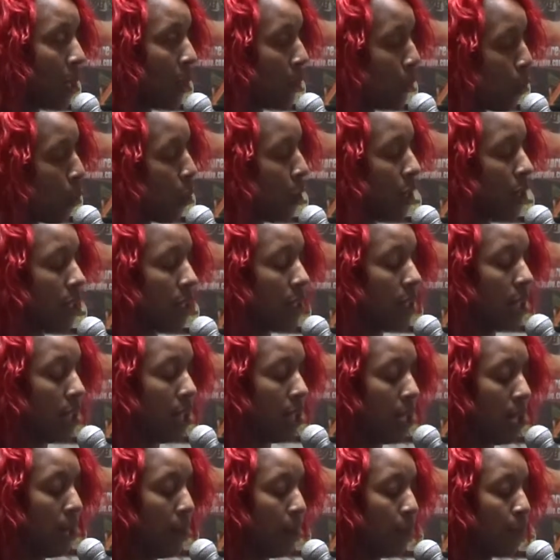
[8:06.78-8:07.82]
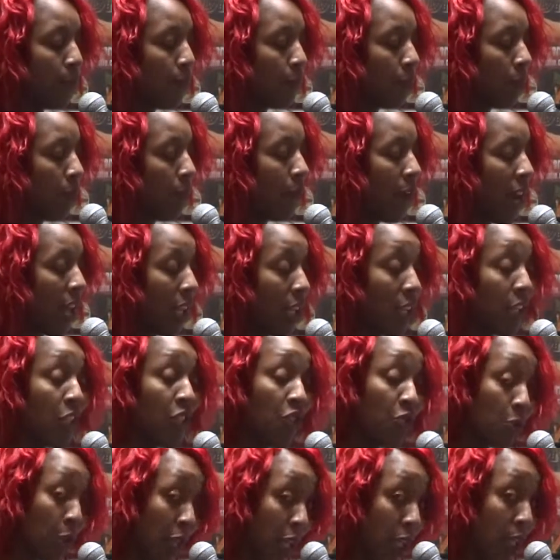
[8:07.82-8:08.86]
important. Follow your
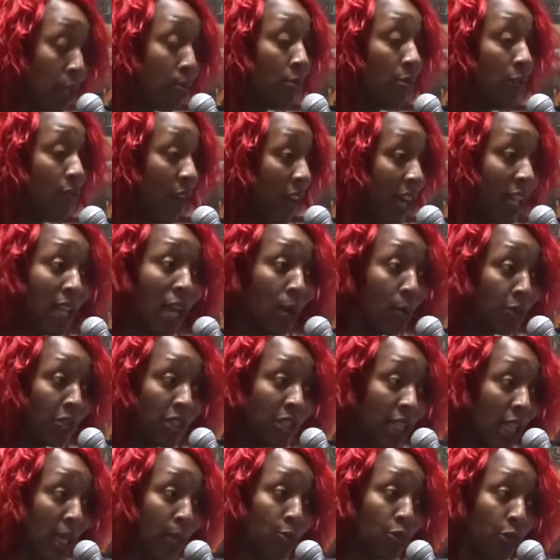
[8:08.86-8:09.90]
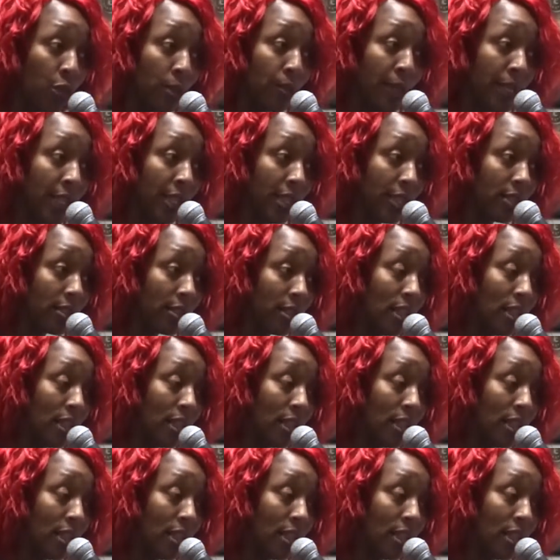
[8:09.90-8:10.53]
dreams. Find out what your damn dream is.